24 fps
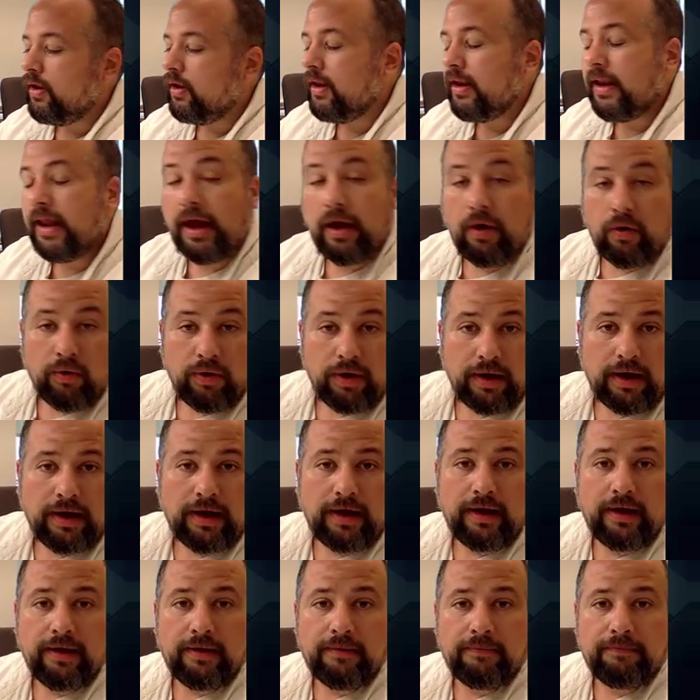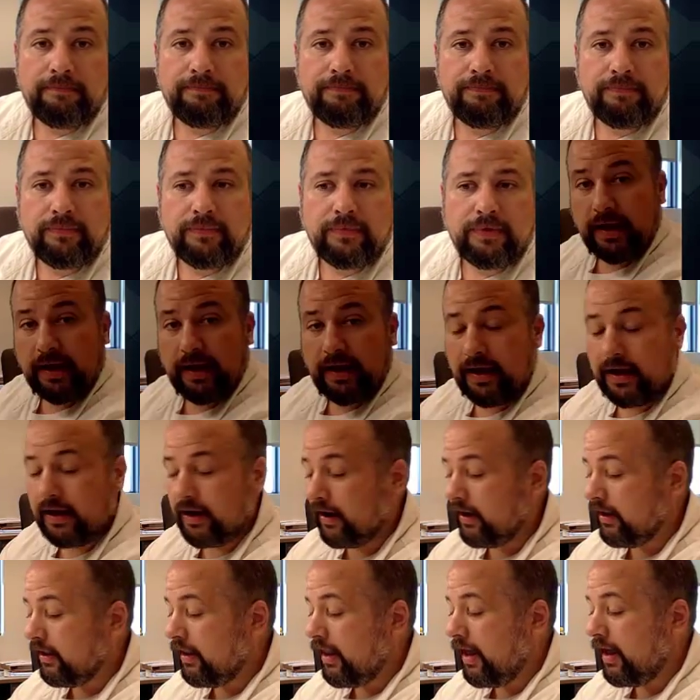Now, in
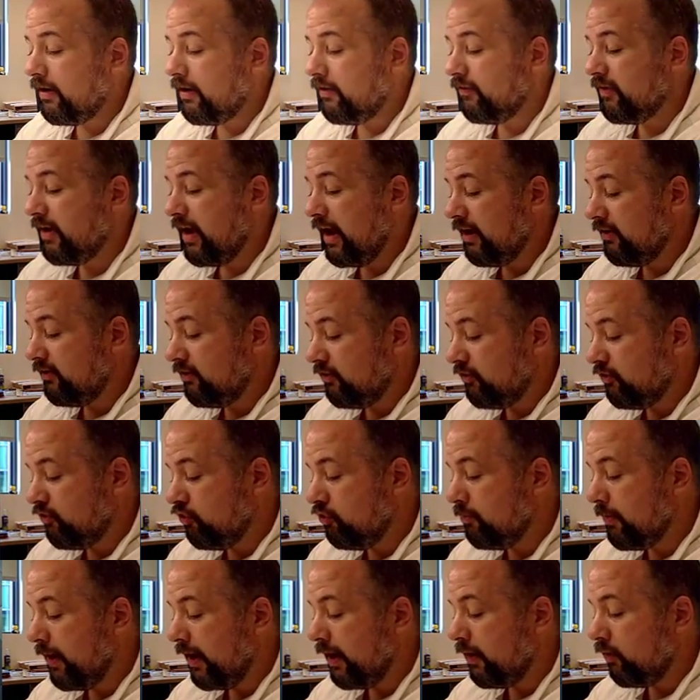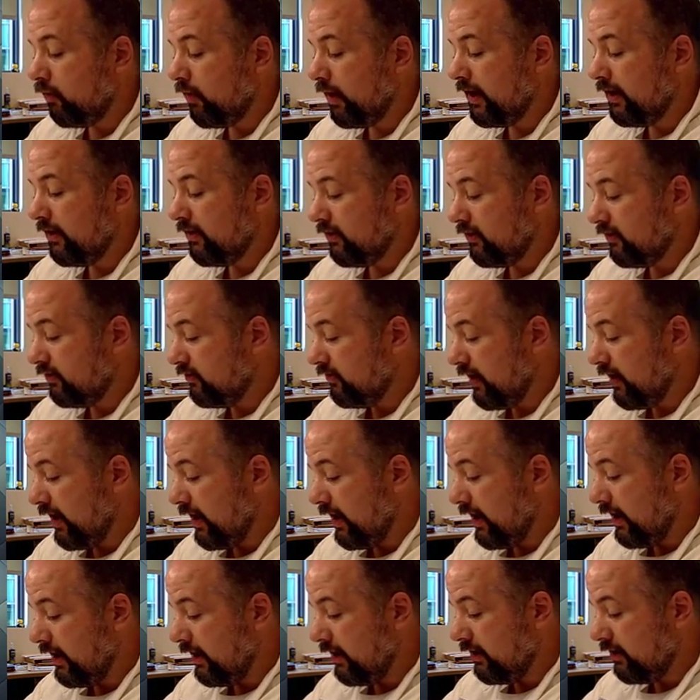a lot of cases, you might write this
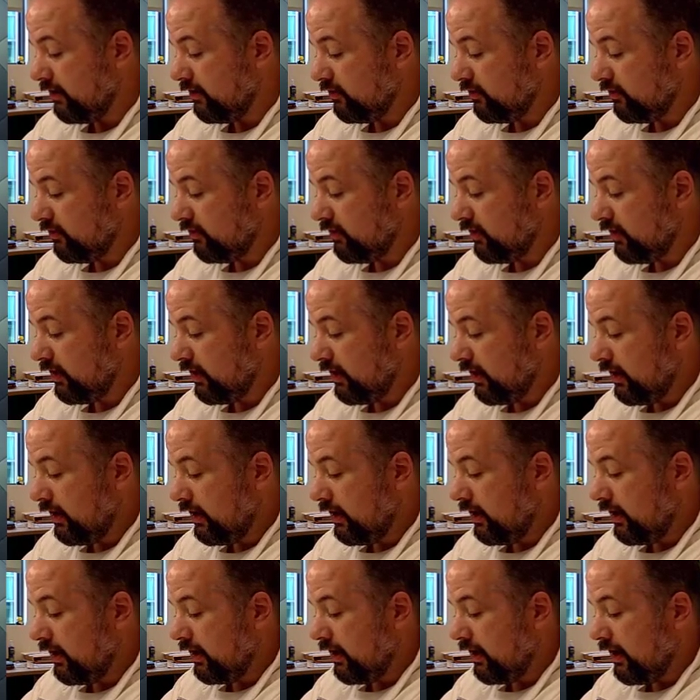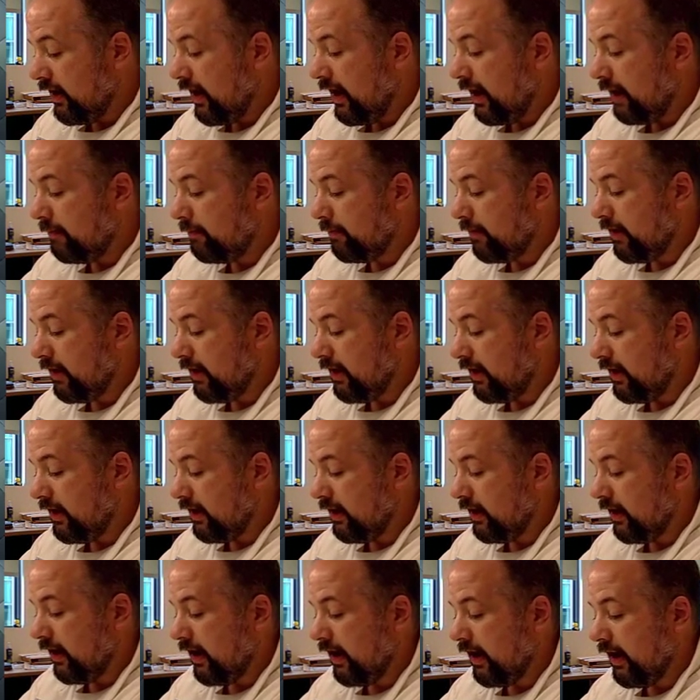as not
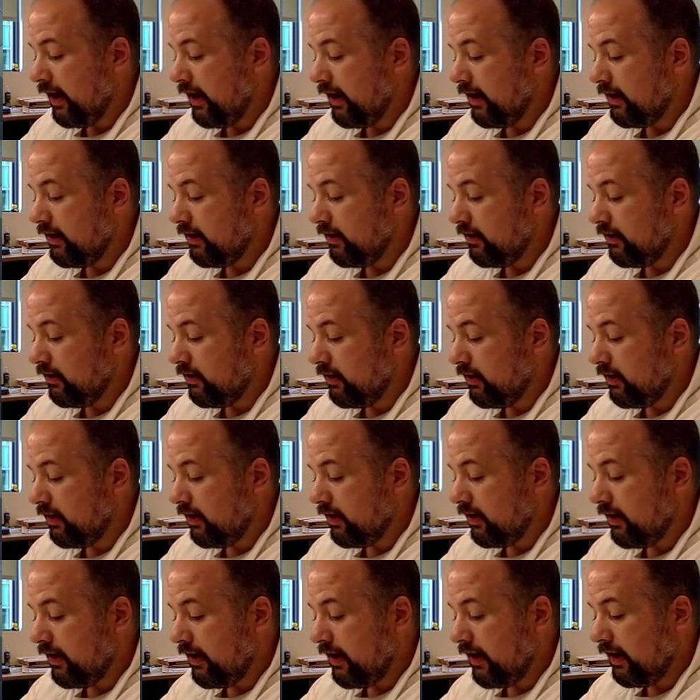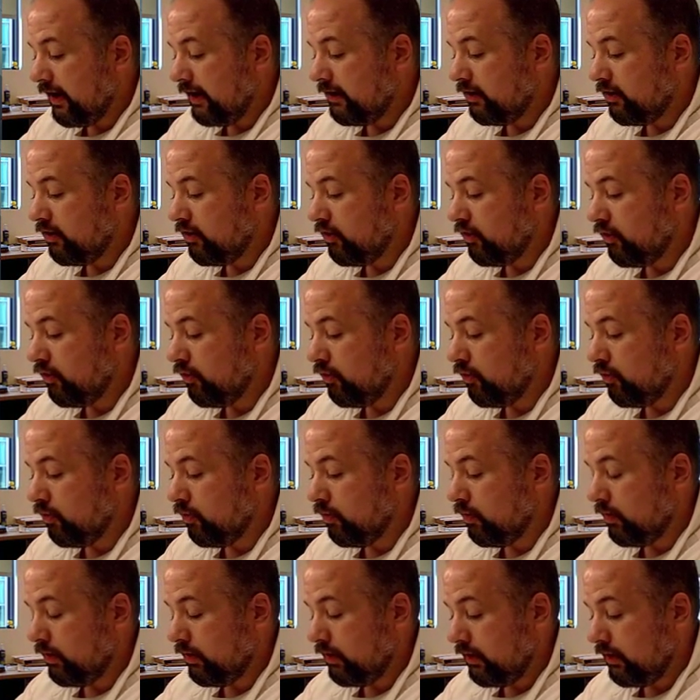P and not
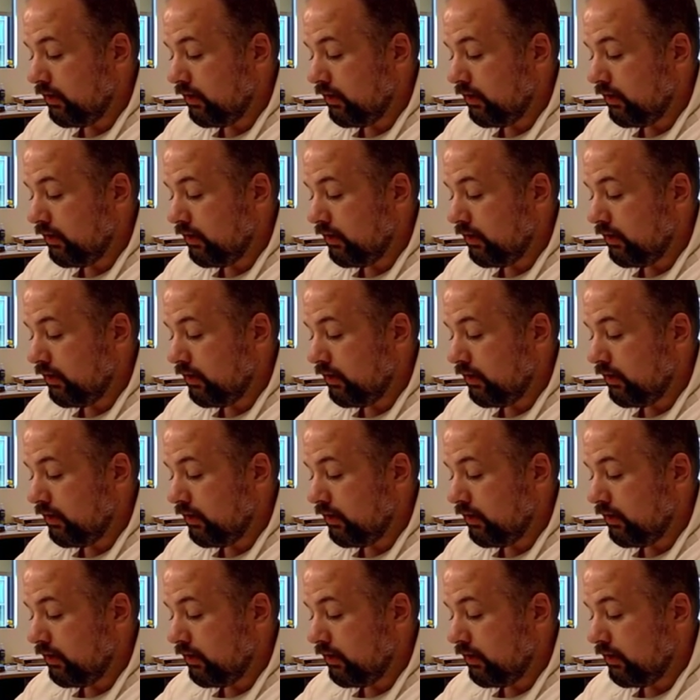Q